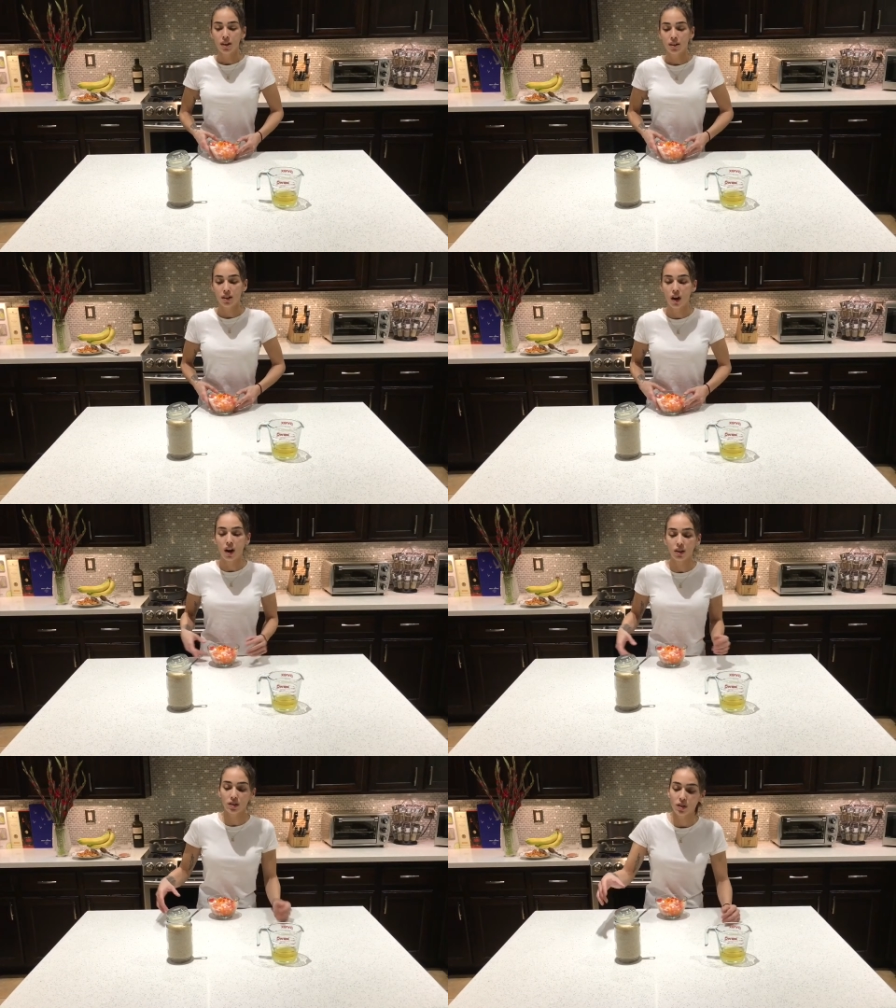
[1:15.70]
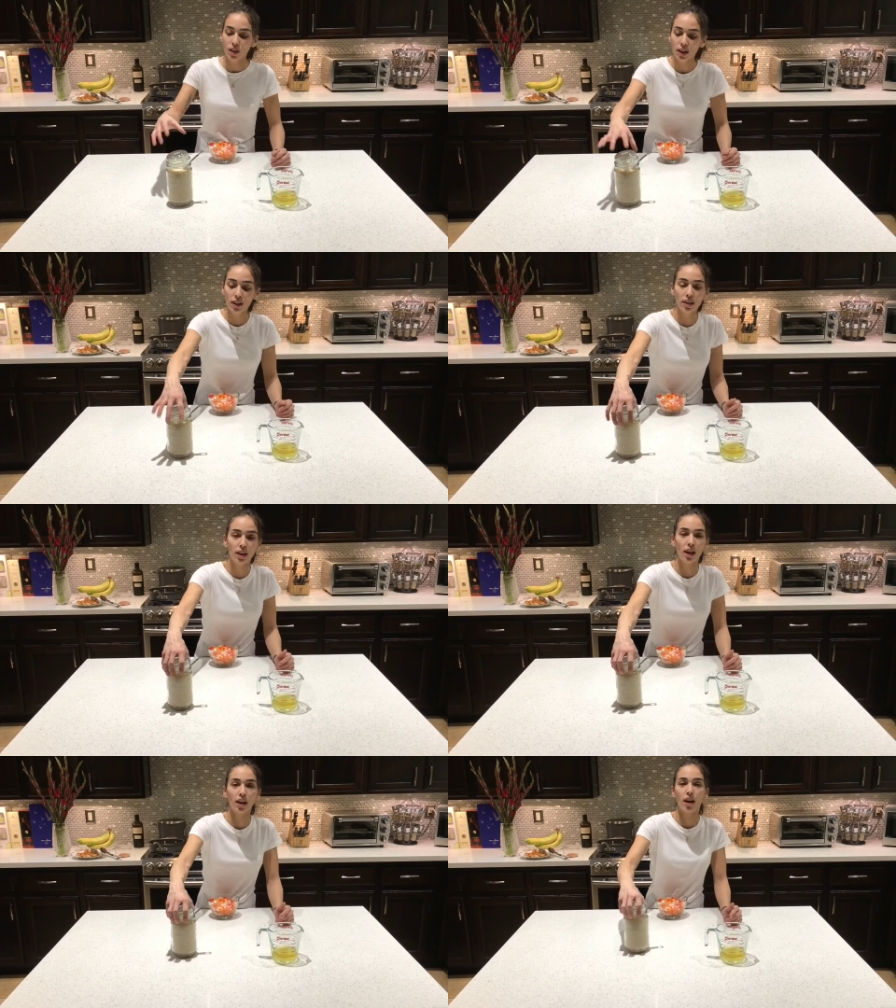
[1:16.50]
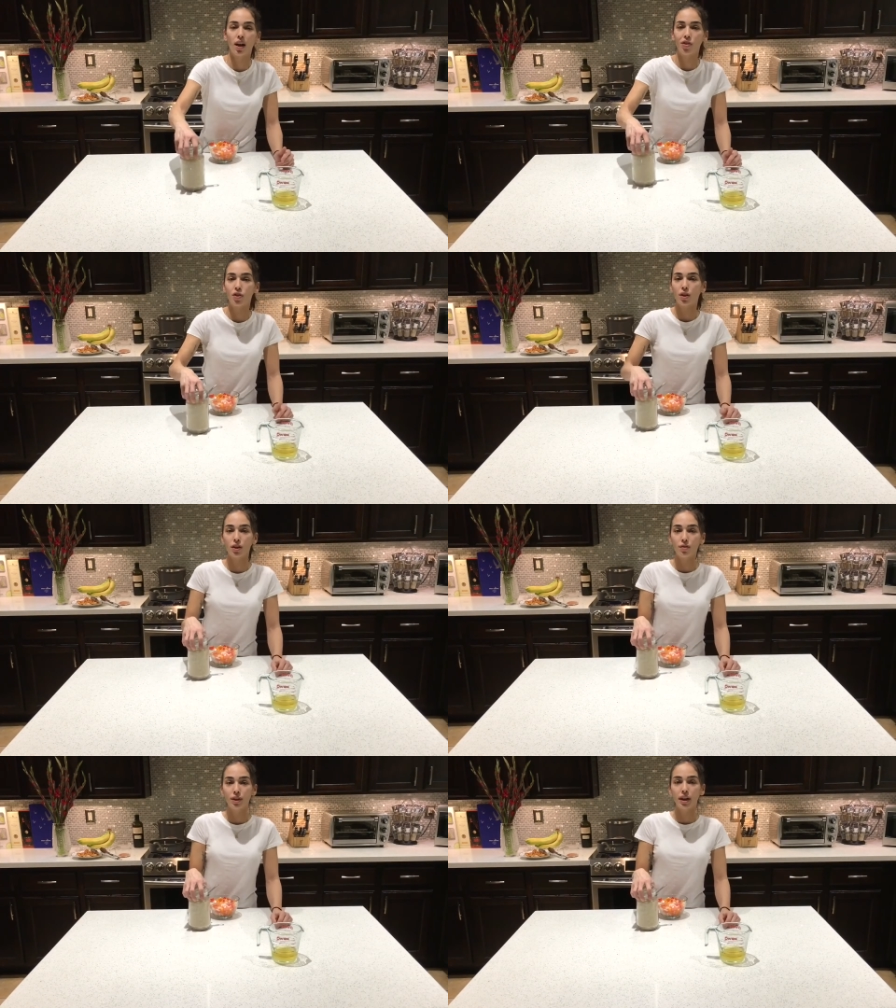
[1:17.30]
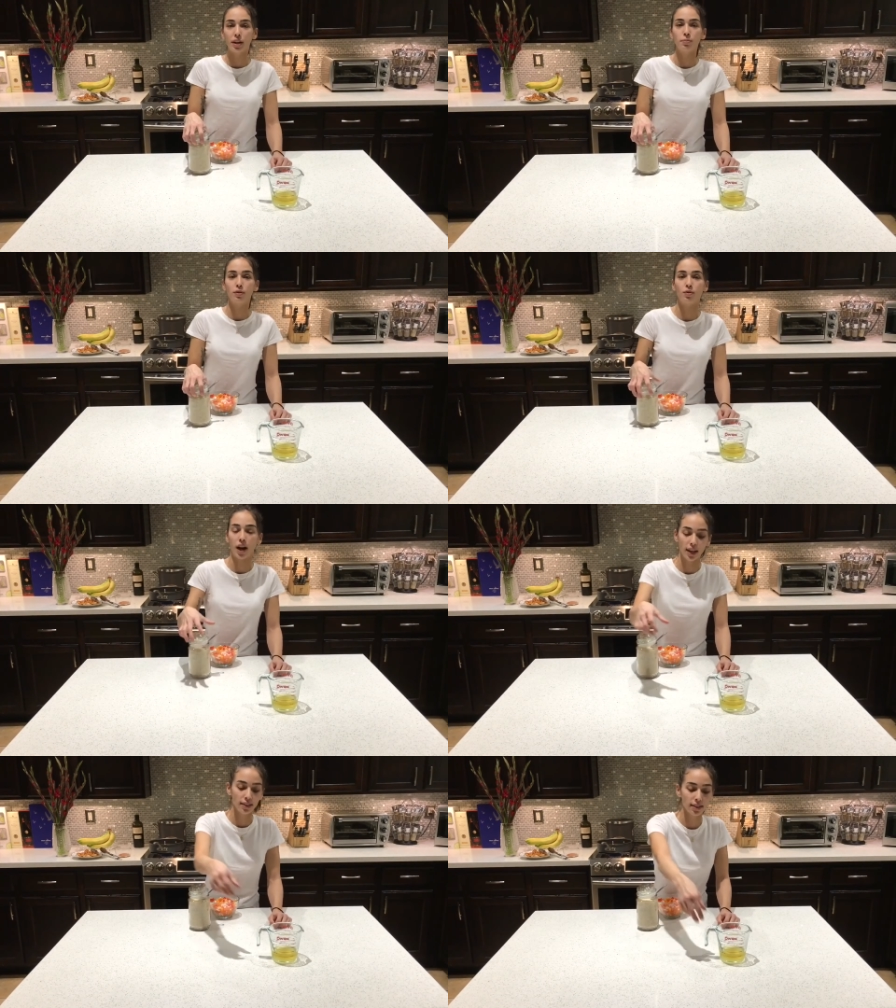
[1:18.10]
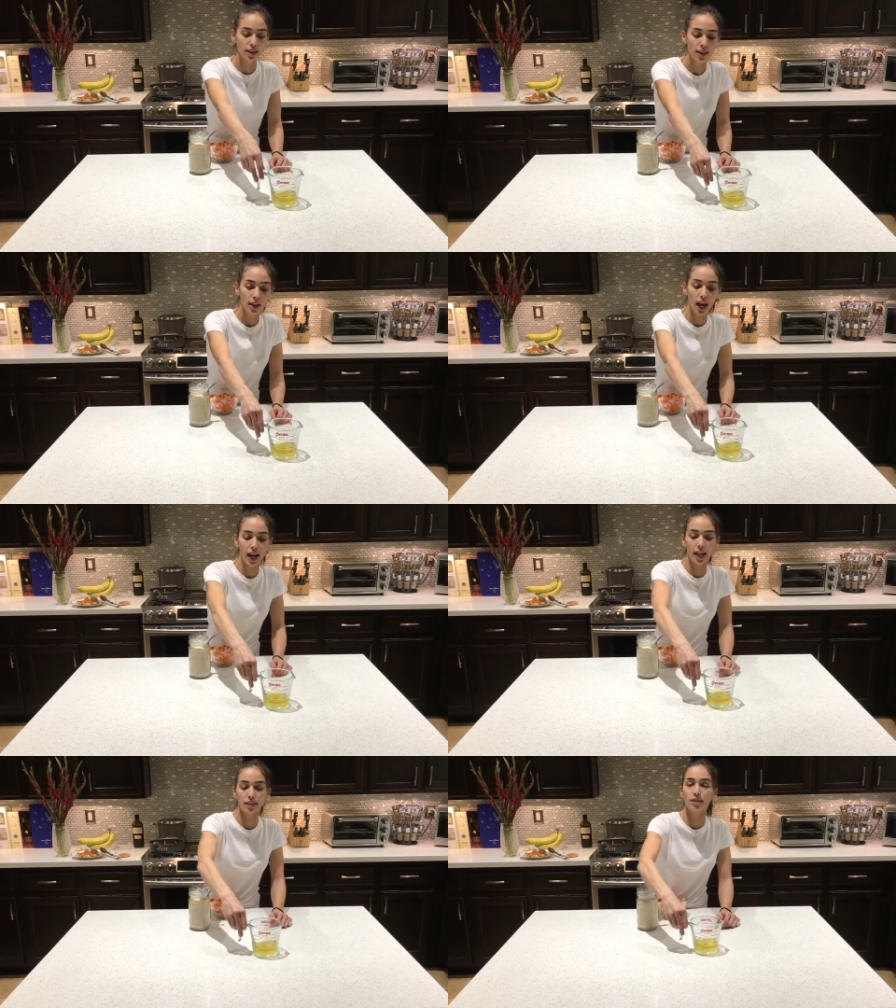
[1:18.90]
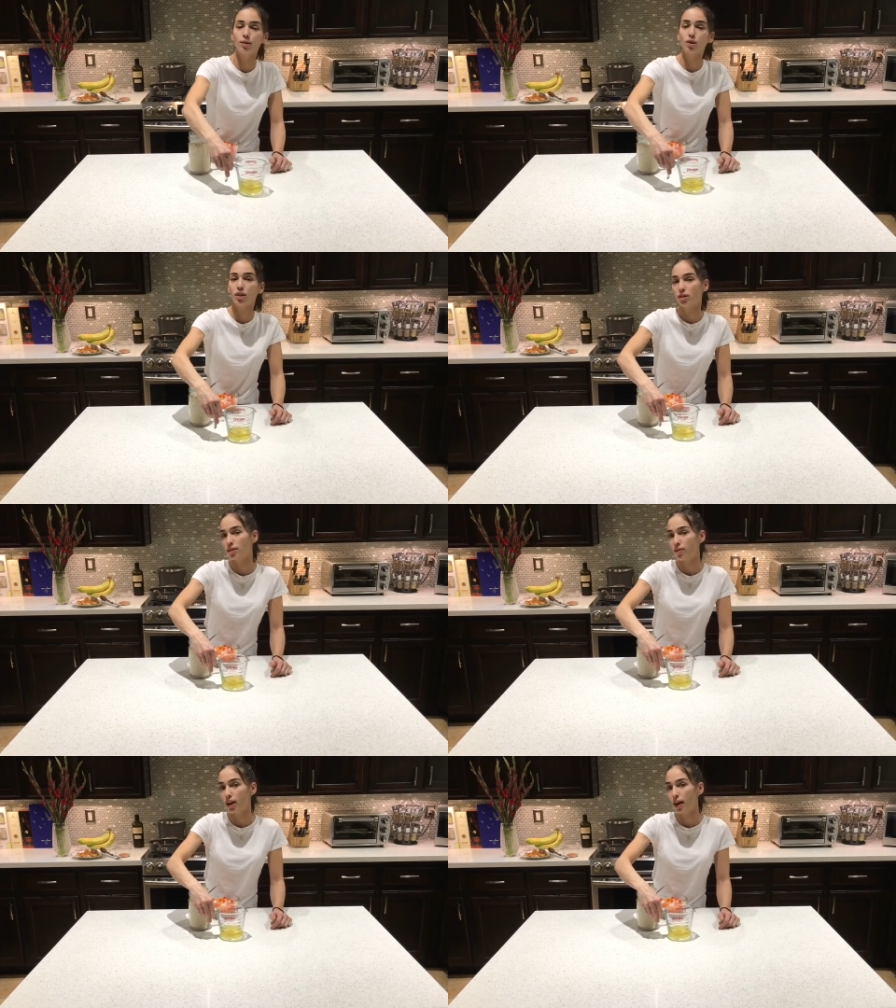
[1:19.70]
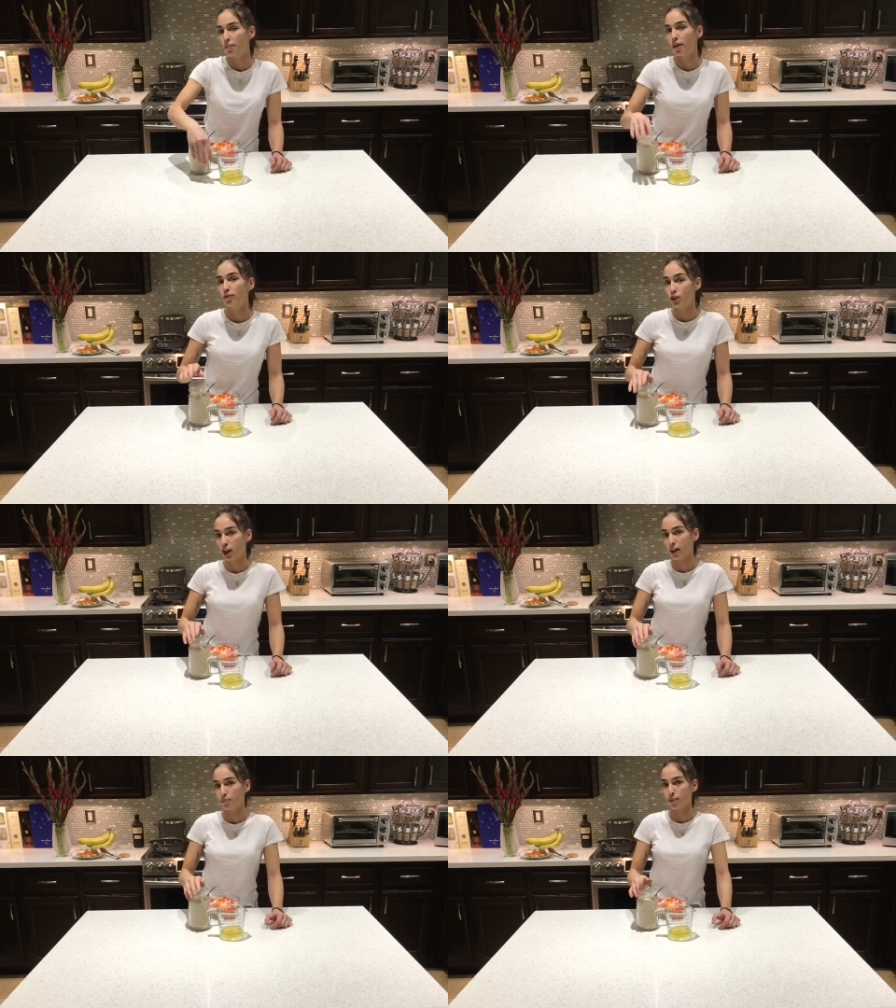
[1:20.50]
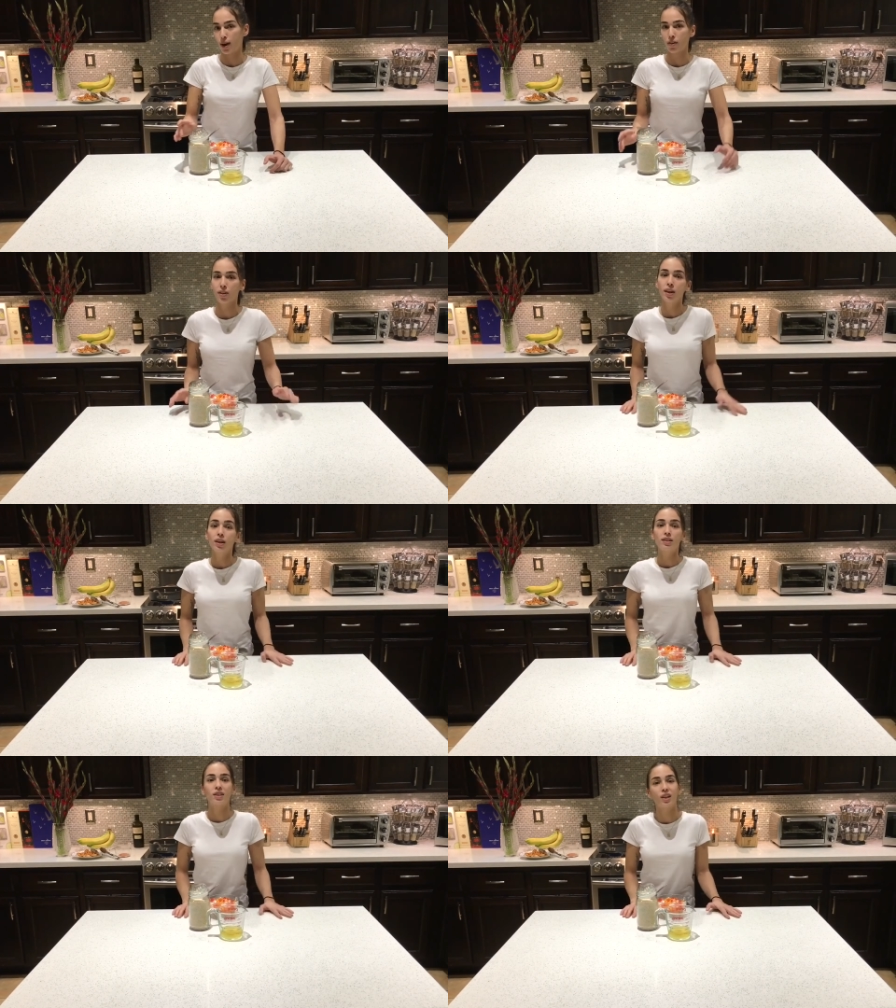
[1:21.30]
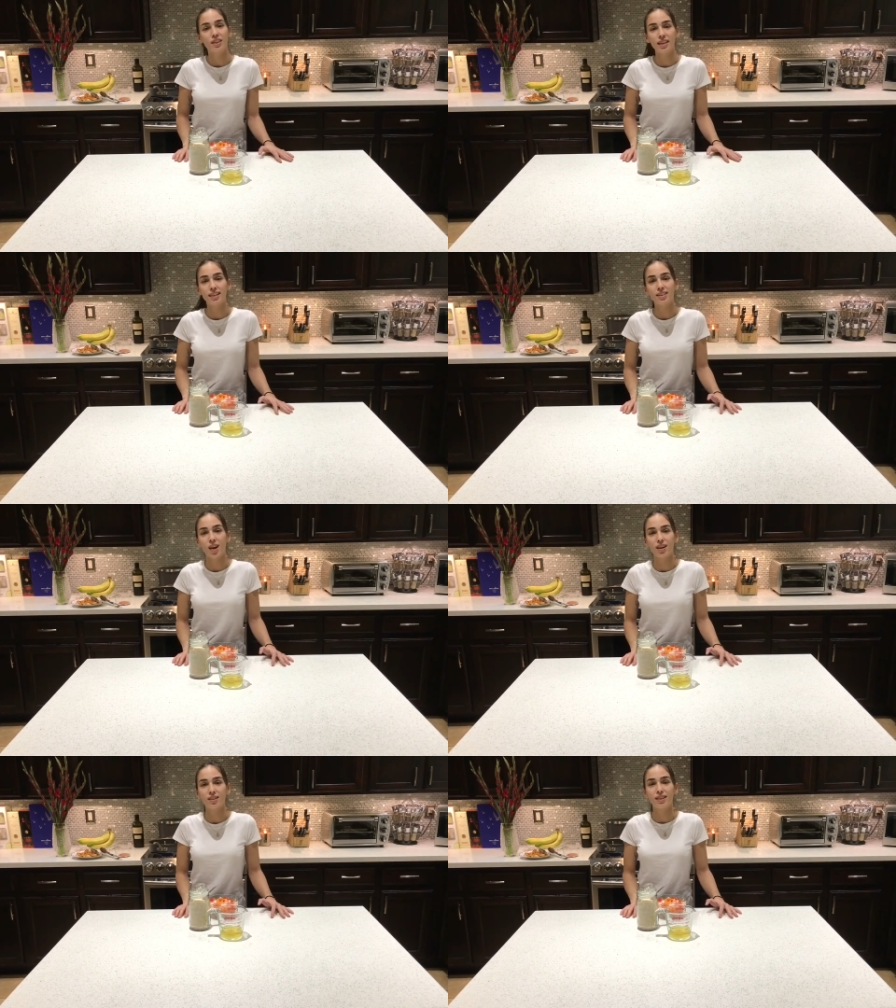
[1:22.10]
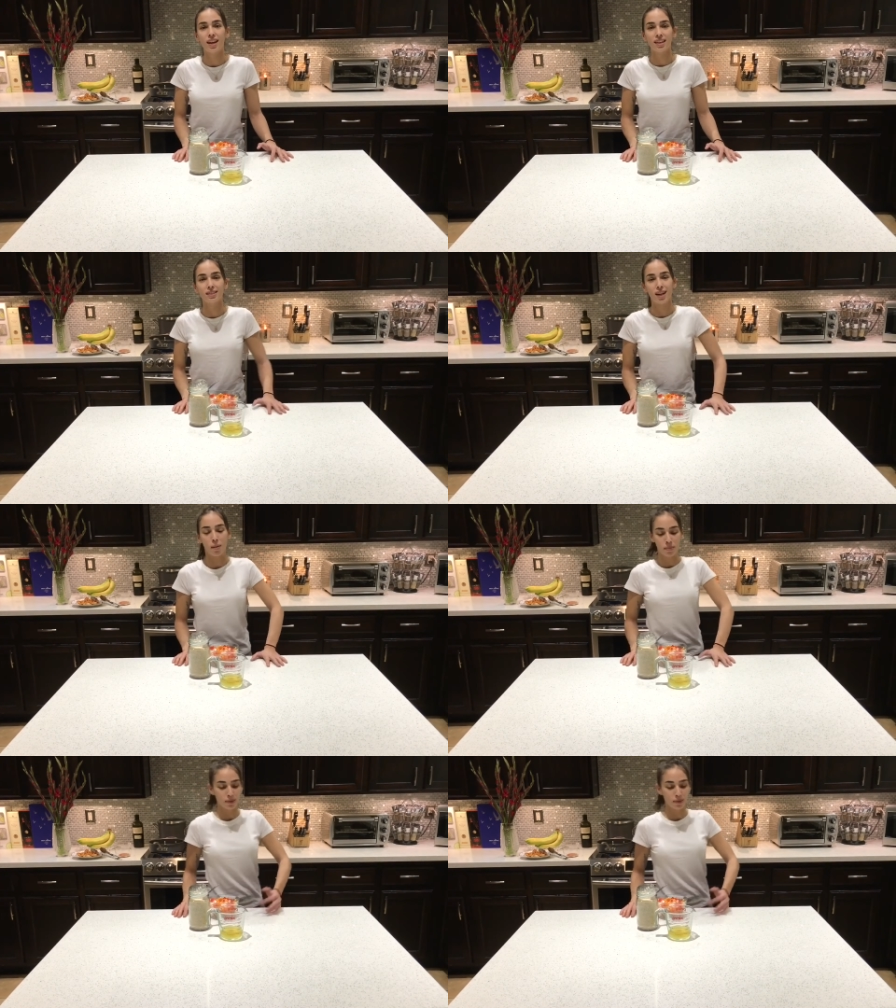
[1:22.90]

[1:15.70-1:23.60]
you're also gonna need a third of a cup of rice and two thirds of a cup of chicken broth. So let's get started with the next step.